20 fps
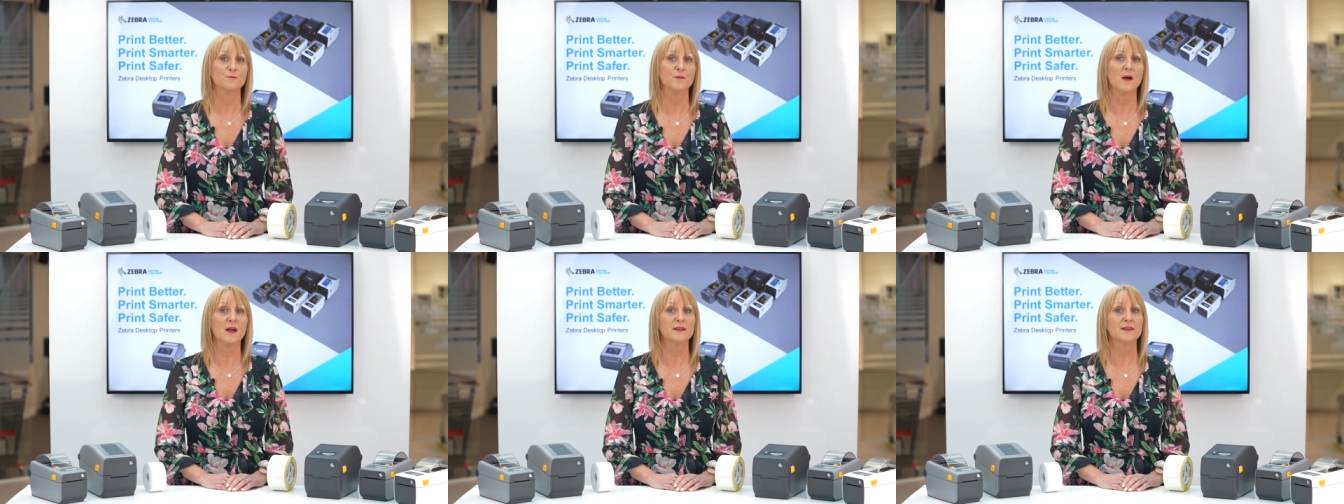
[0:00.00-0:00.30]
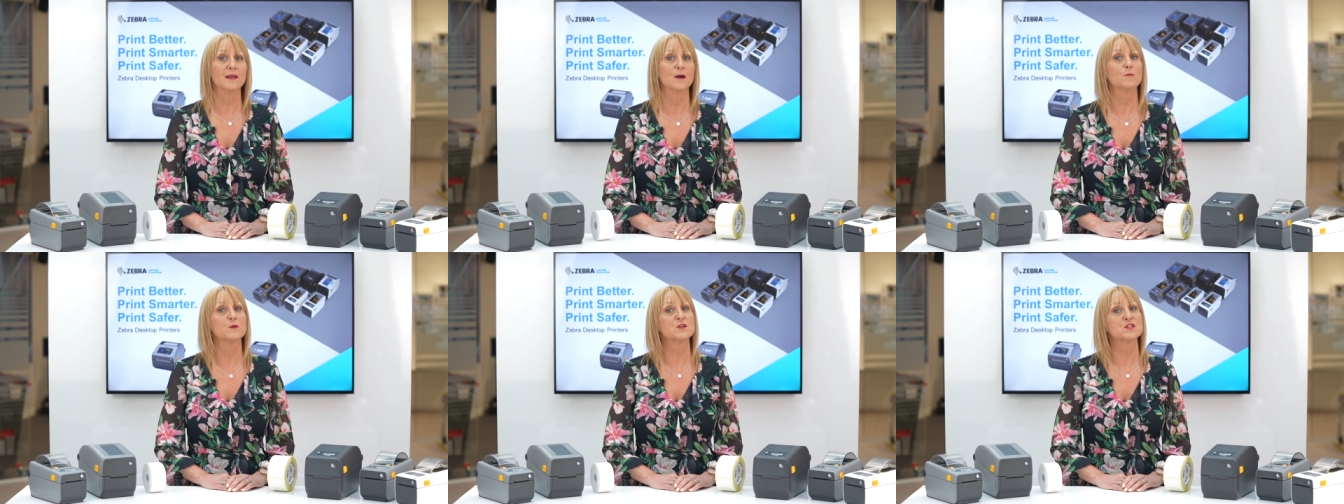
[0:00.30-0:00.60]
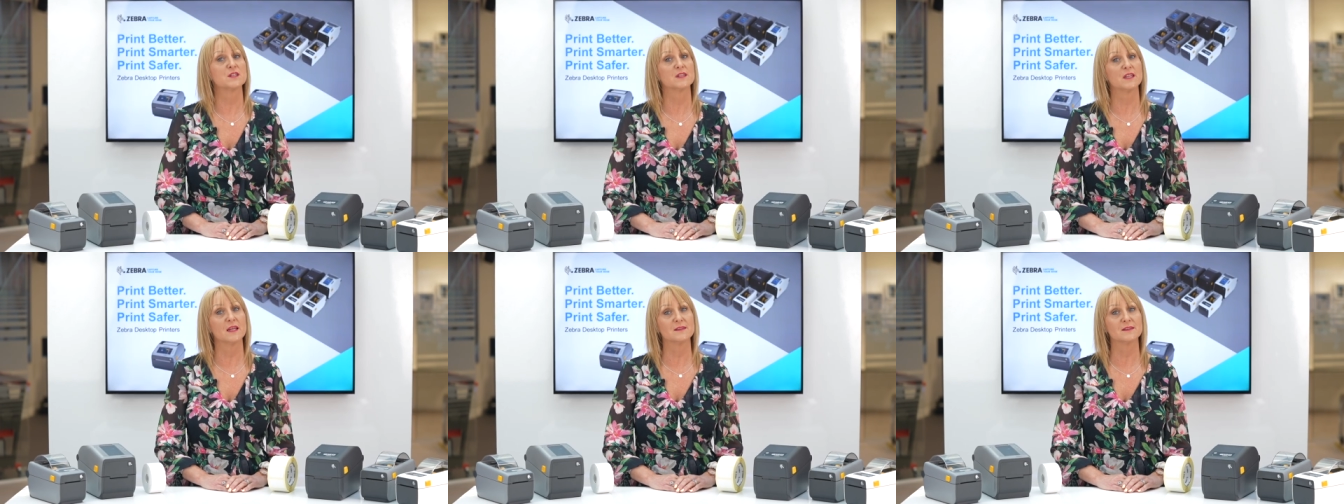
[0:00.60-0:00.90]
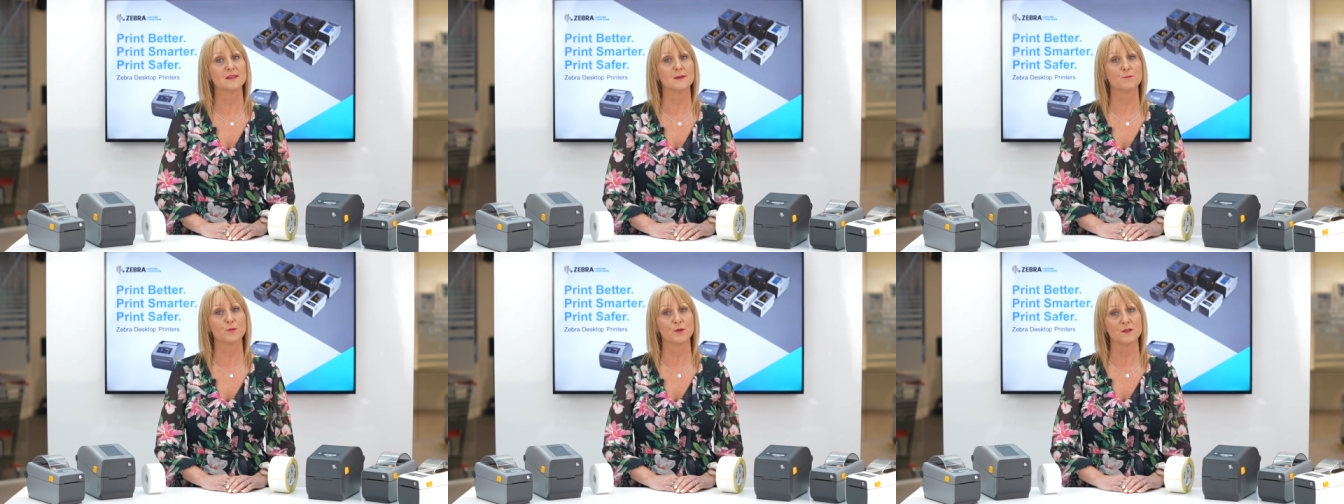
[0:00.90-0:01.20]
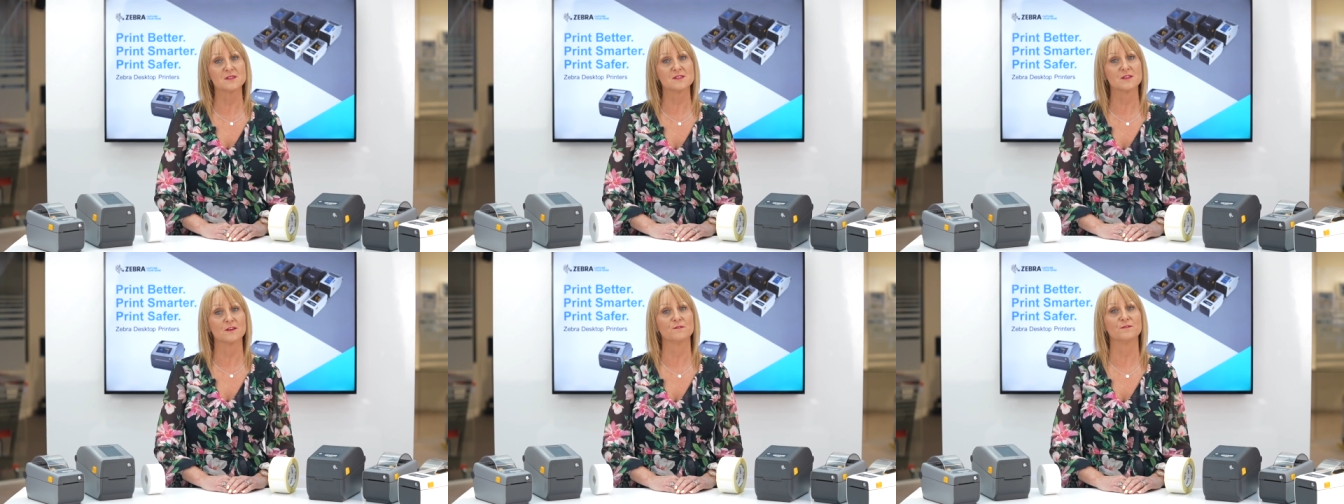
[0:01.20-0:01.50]
find out which ZD
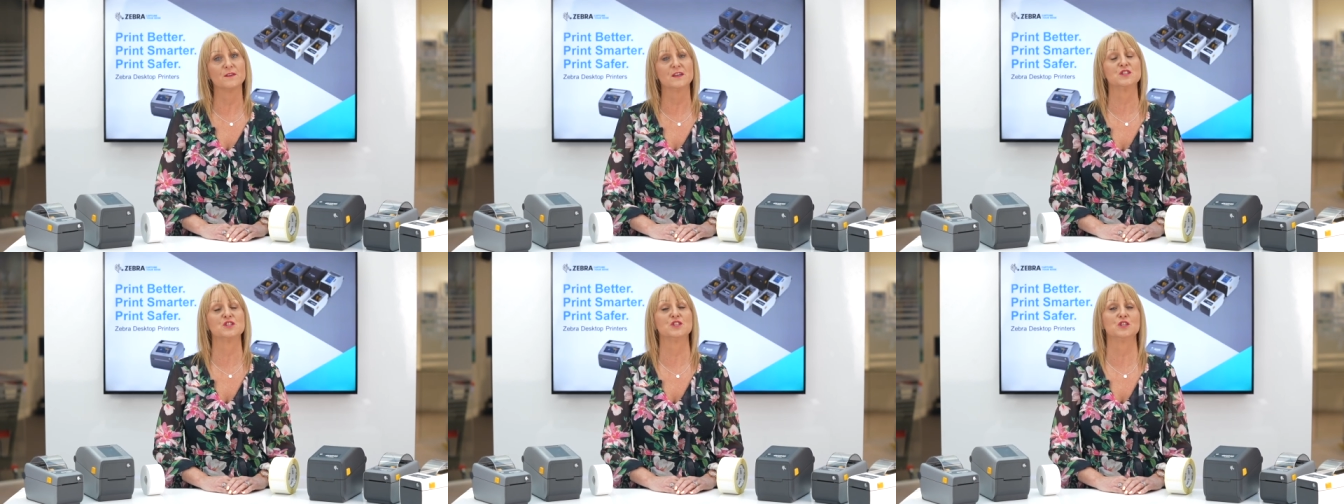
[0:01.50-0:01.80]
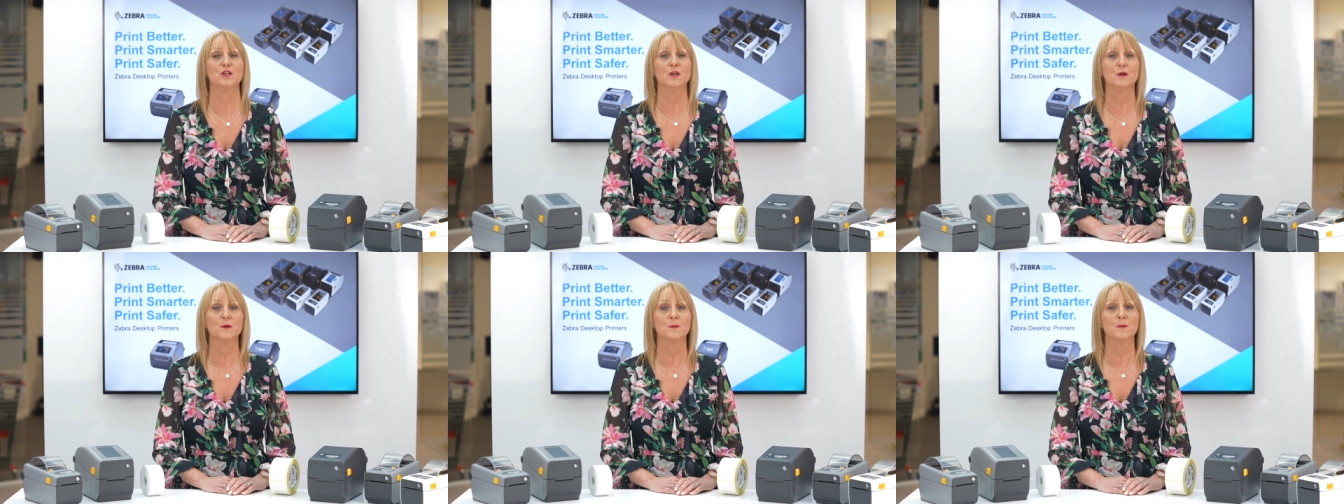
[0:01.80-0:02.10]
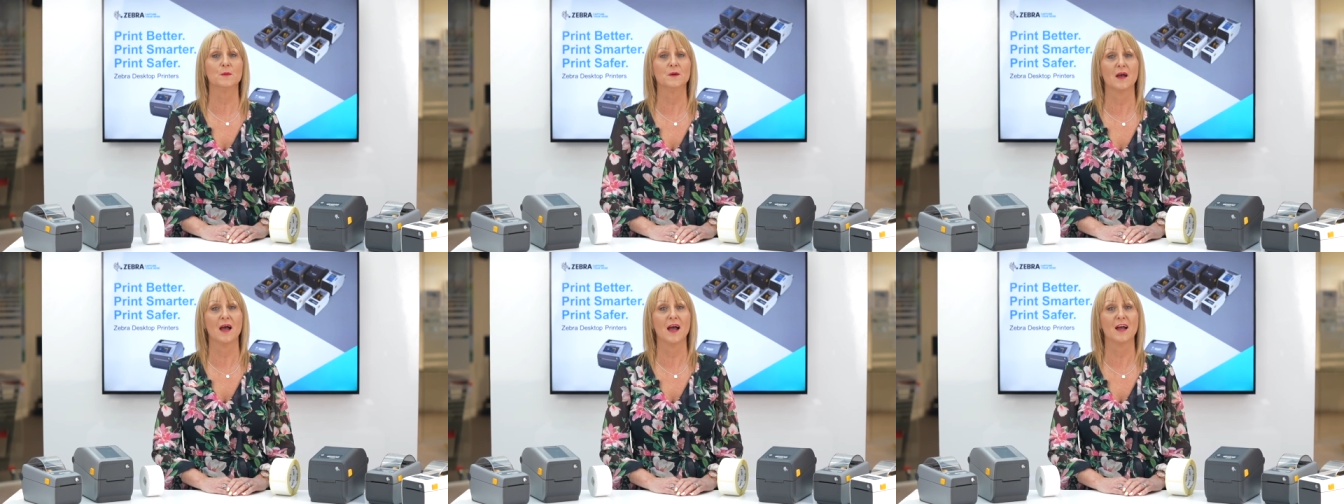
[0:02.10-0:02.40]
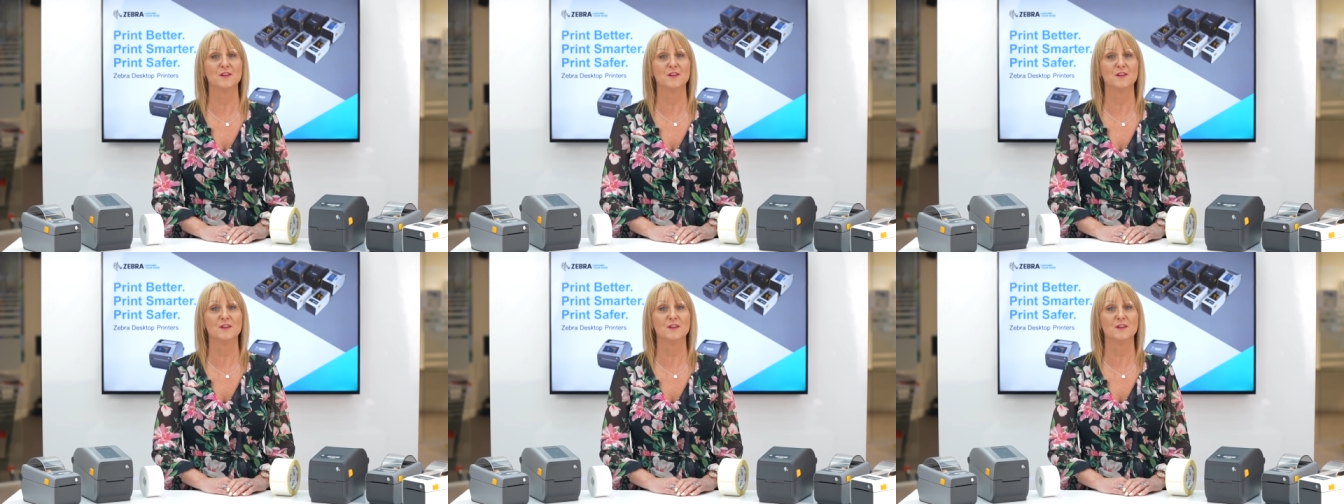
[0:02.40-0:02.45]
printer fits you